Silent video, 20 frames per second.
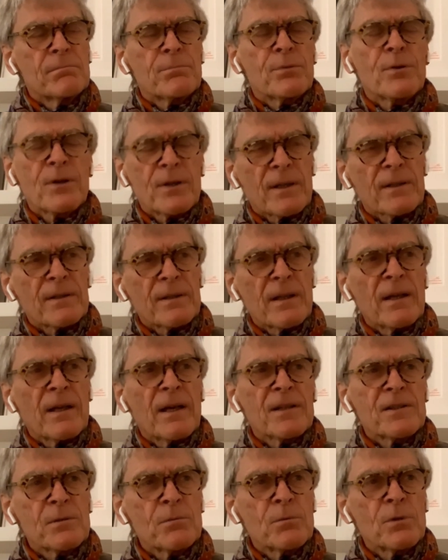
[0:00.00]
product I
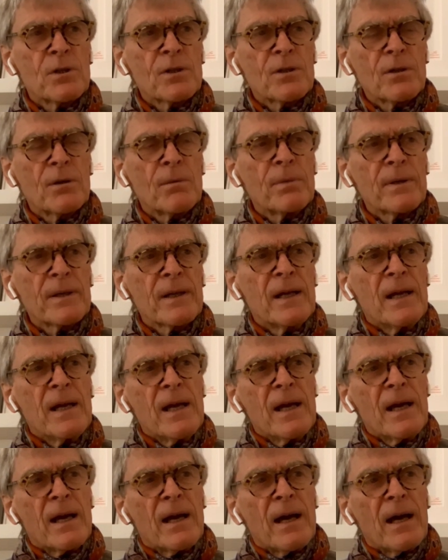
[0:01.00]
like to work on, but
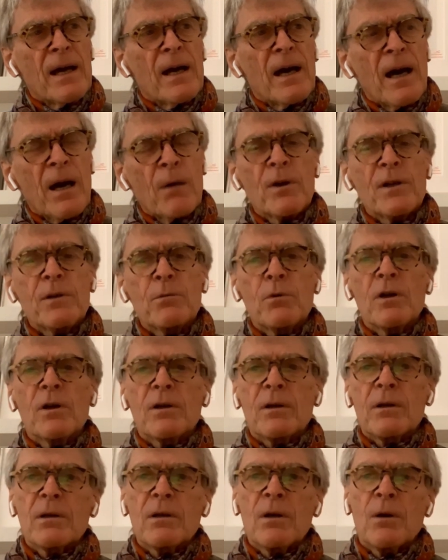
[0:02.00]
I want to
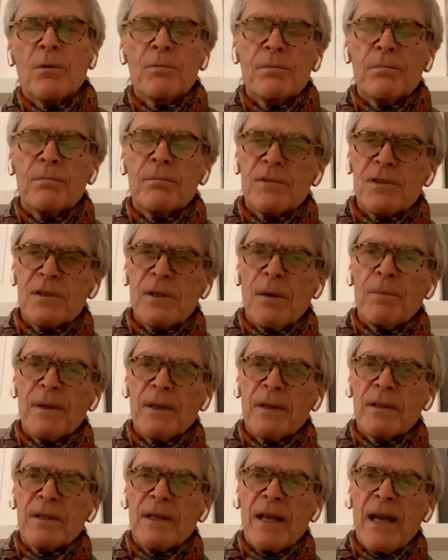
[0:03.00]
work on
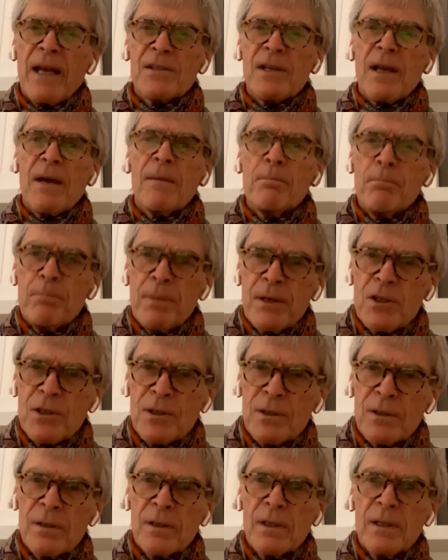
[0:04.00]
something that has
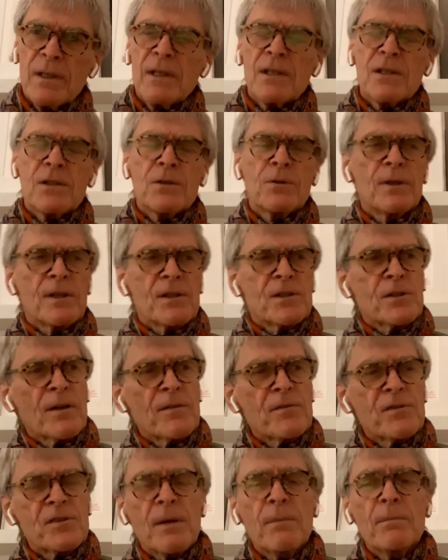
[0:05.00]
ambition to it. So
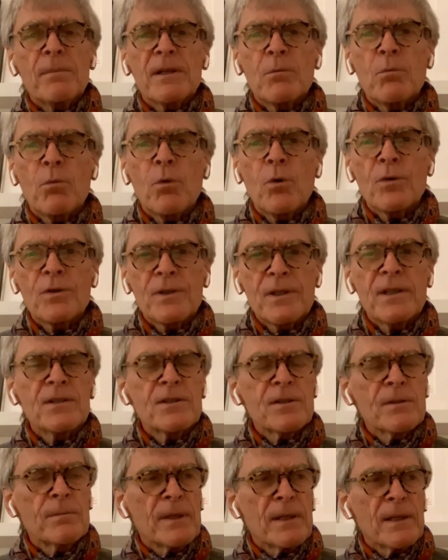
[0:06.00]
if somebody walked
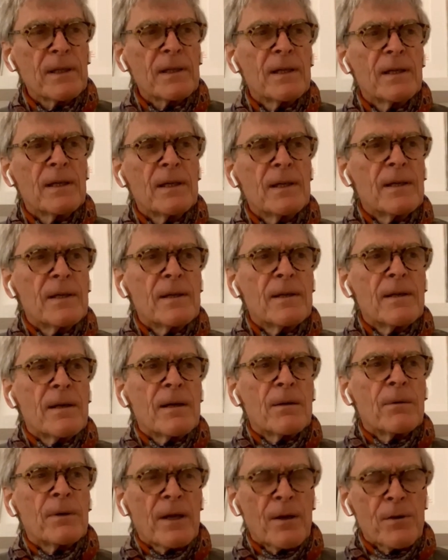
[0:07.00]
into me
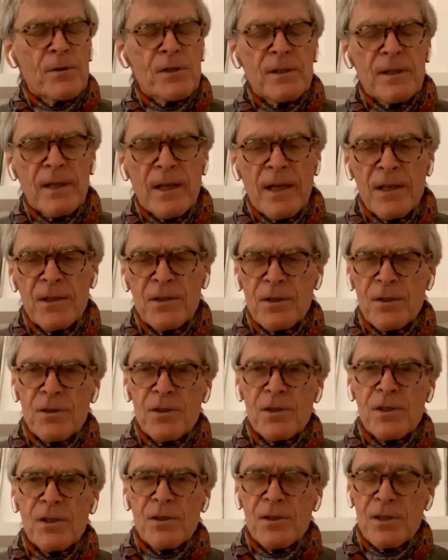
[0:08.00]
when I was in the
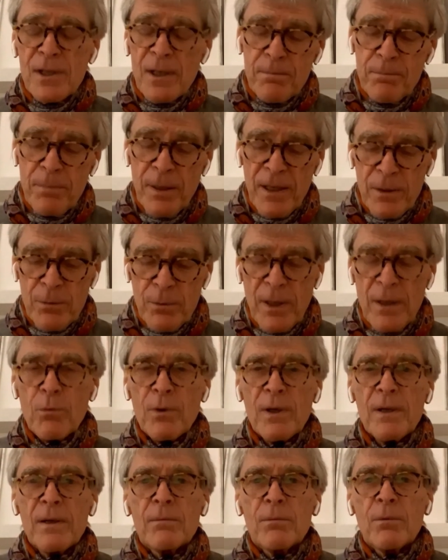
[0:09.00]
agency and said, by the way,
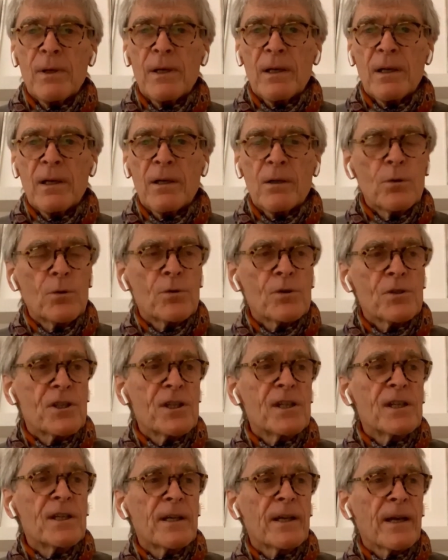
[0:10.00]
we are called
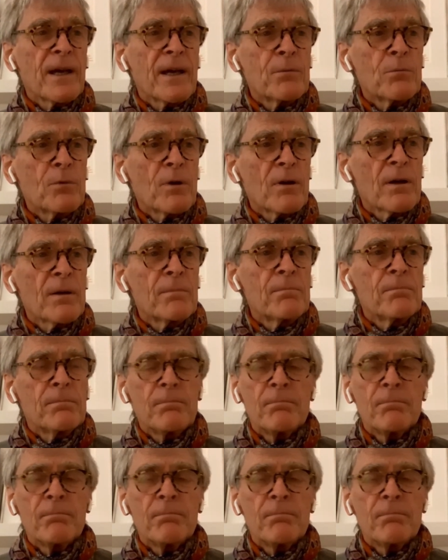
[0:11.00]
GKN, we're a